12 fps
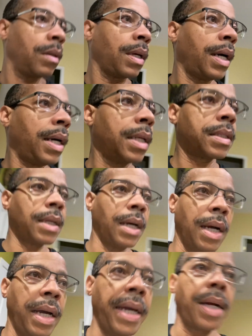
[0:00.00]
guys,
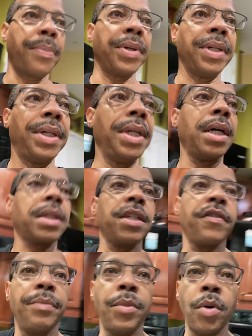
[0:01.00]
I had a
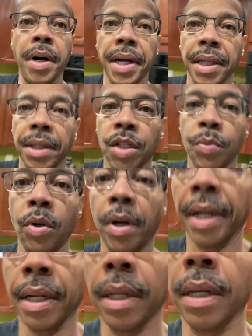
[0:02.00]
productive morning this morning.